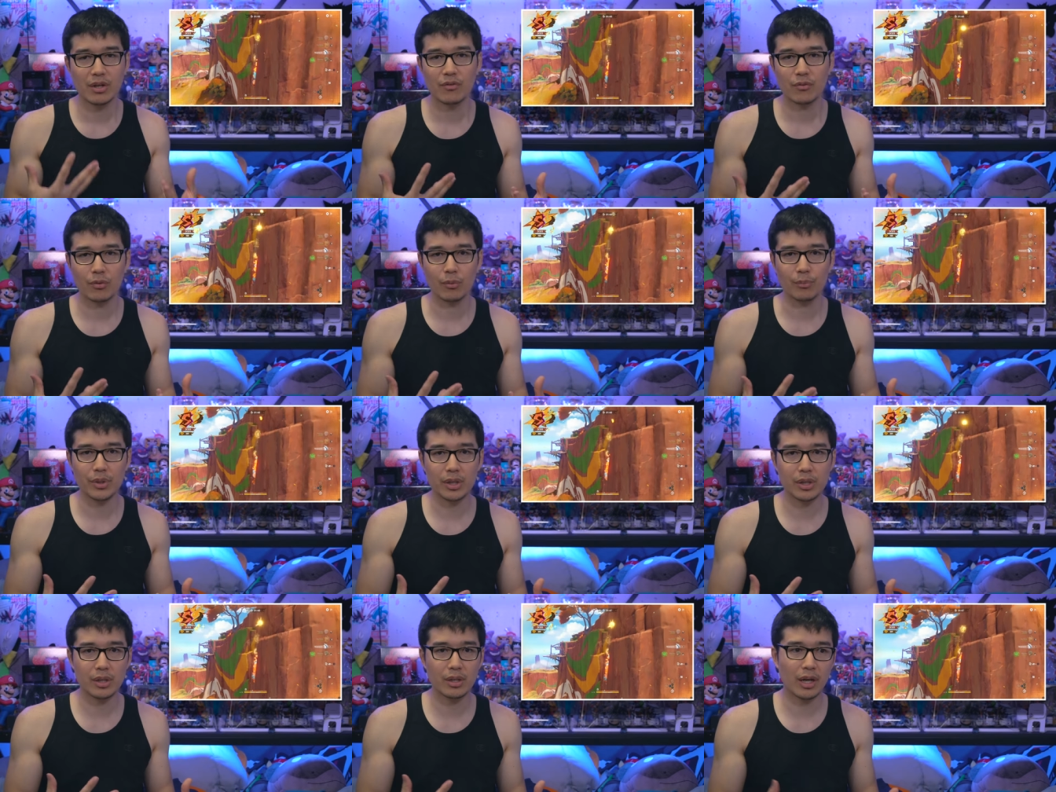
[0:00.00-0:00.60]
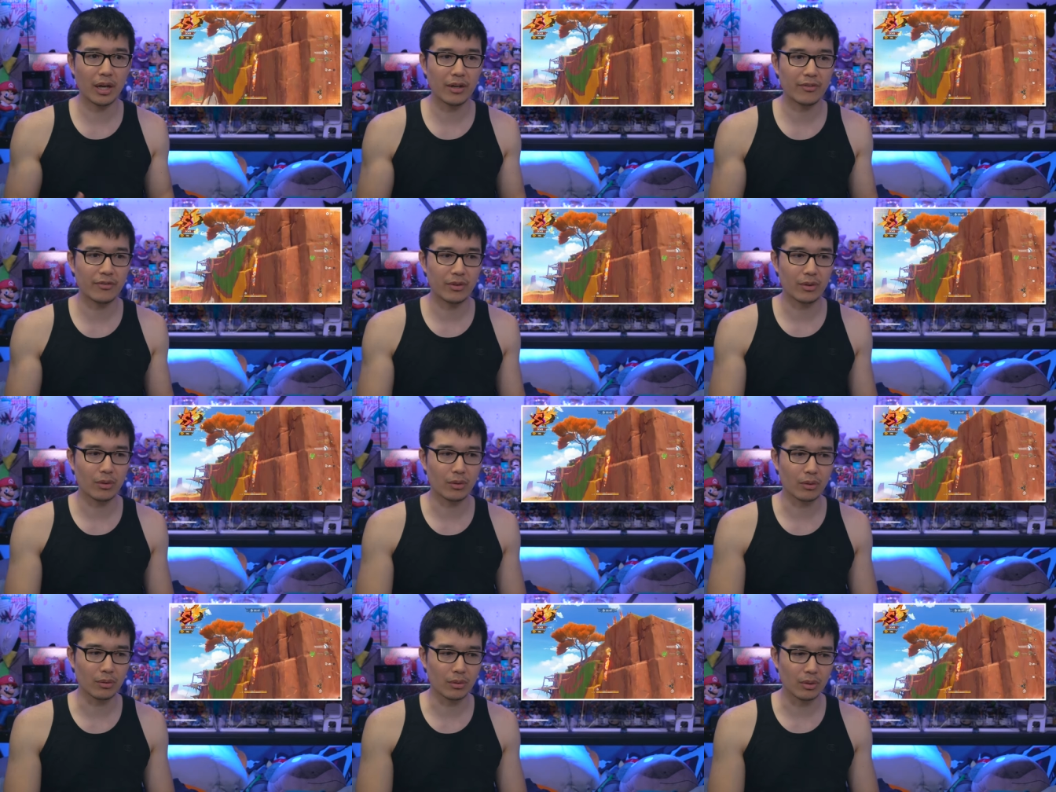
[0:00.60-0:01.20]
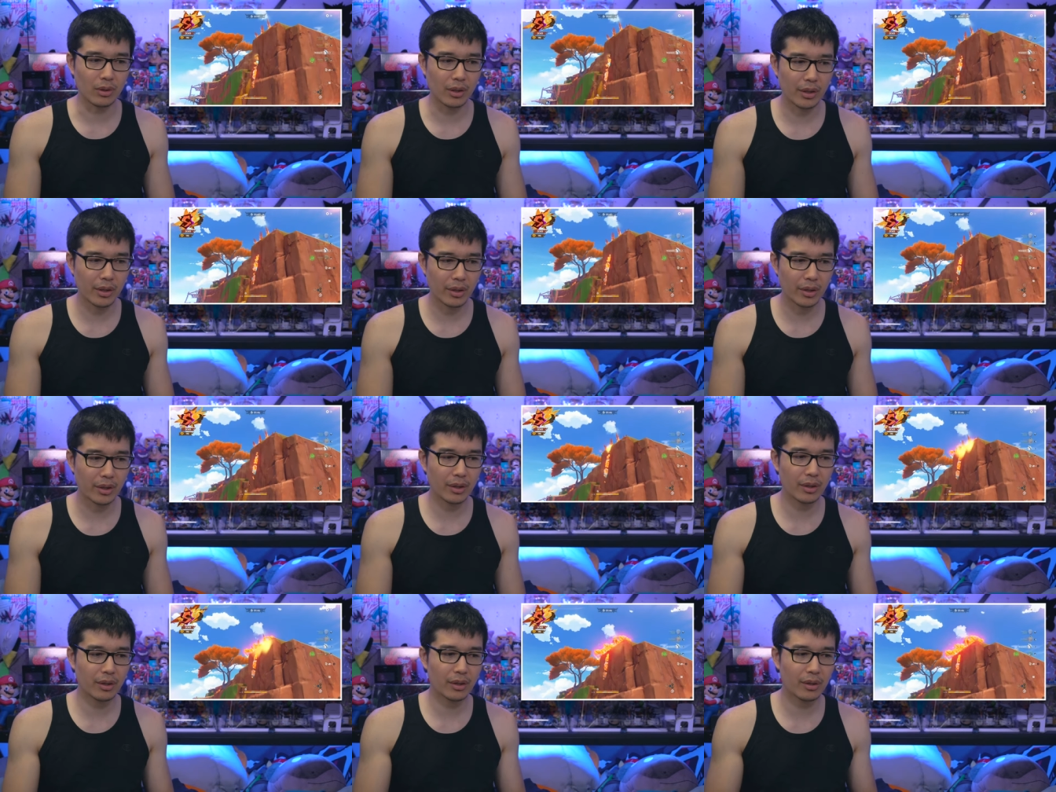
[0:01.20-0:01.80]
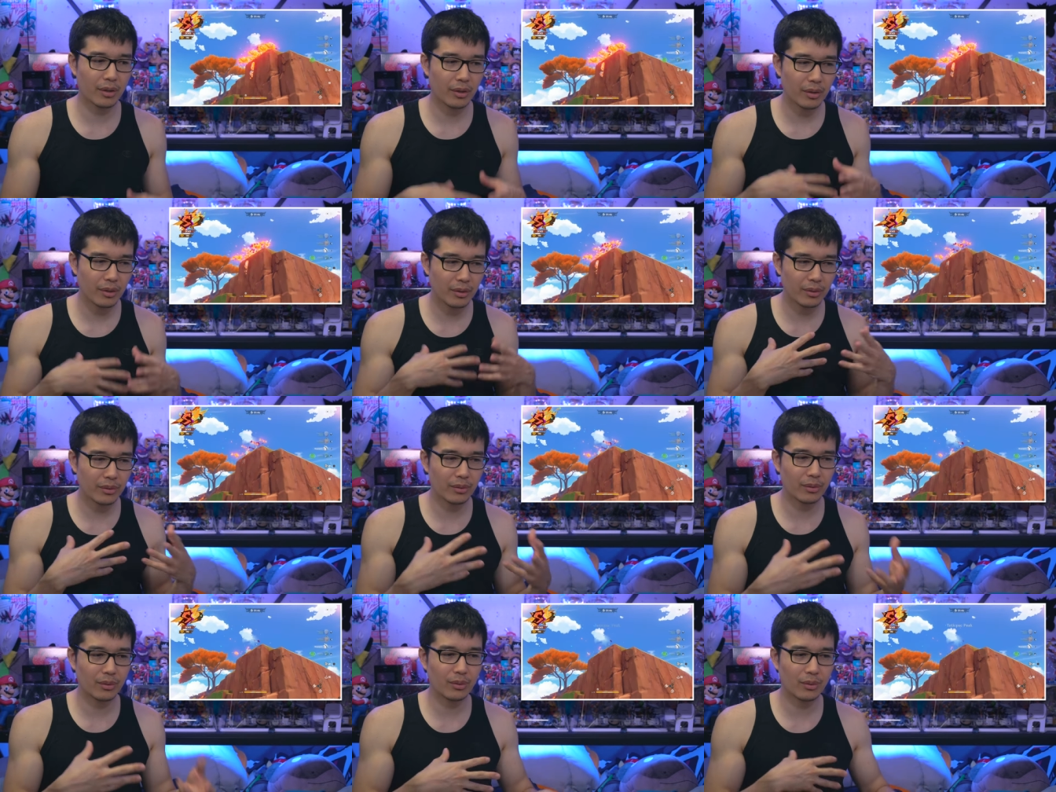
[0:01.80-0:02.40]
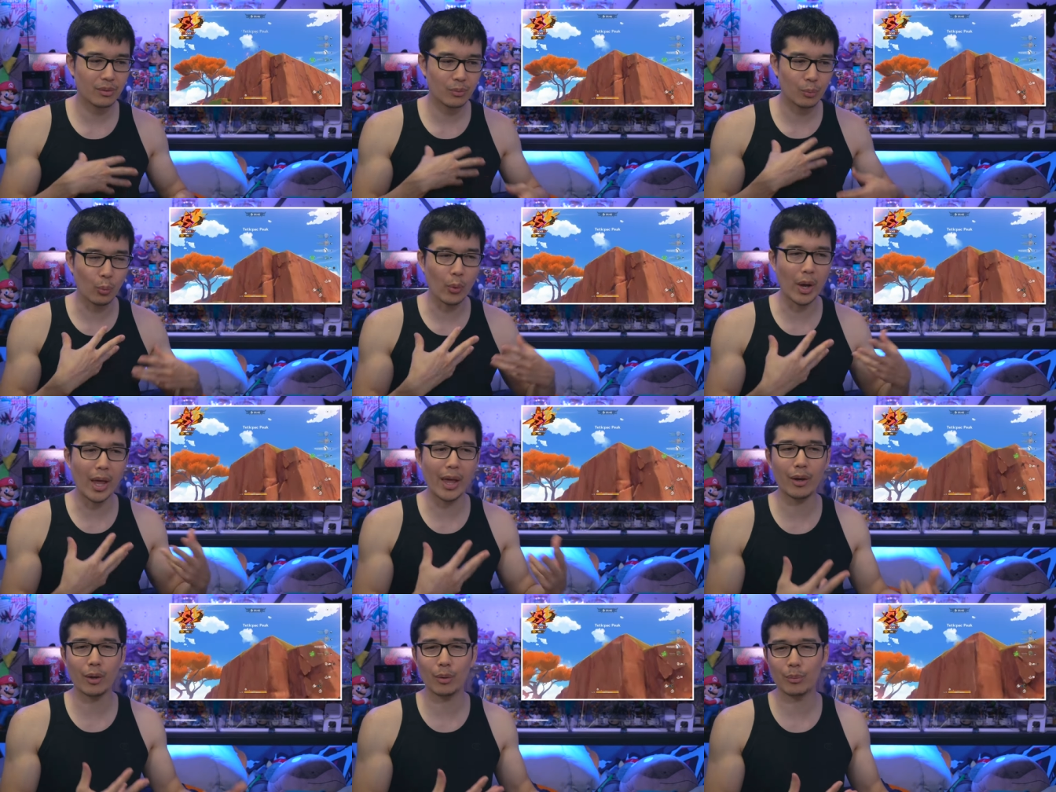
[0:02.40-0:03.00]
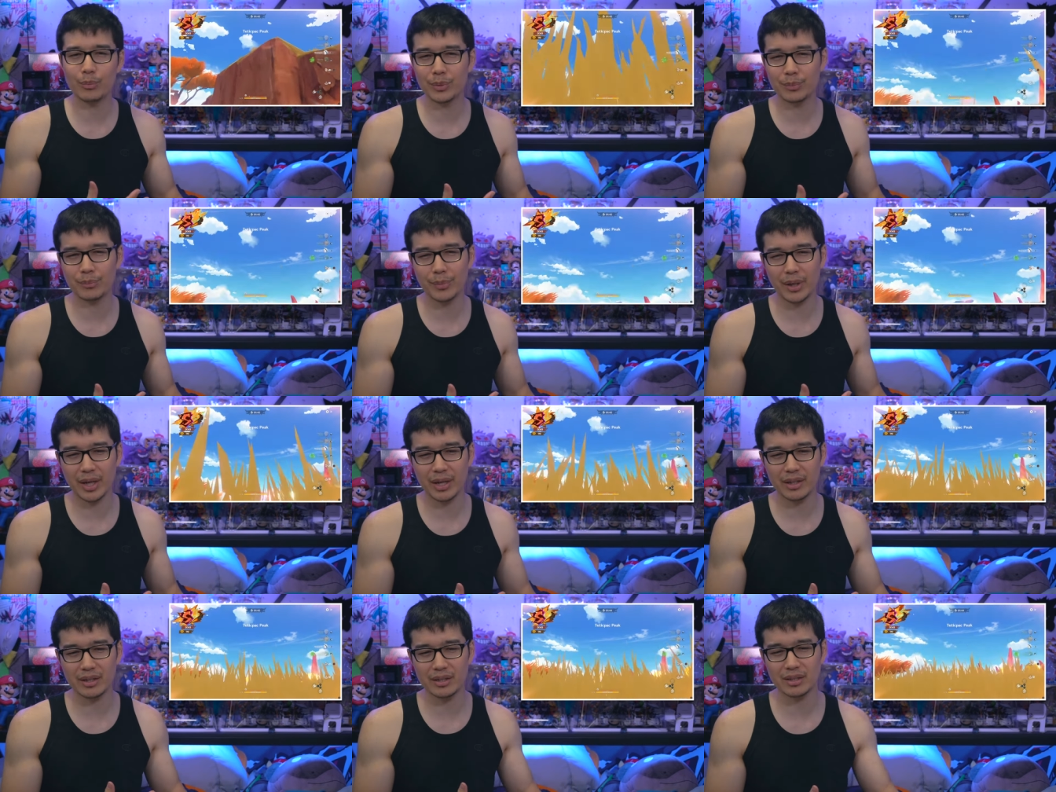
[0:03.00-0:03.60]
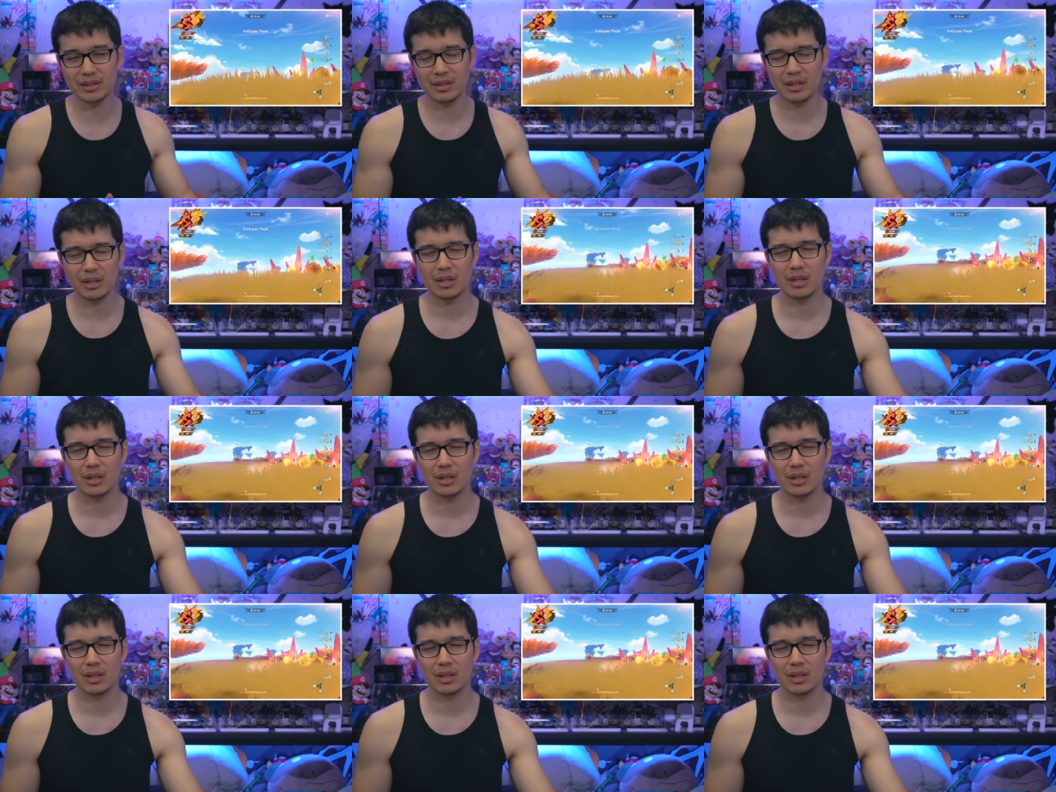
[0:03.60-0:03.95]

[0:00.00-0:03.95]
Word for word: For me, I feel a little whelmed by it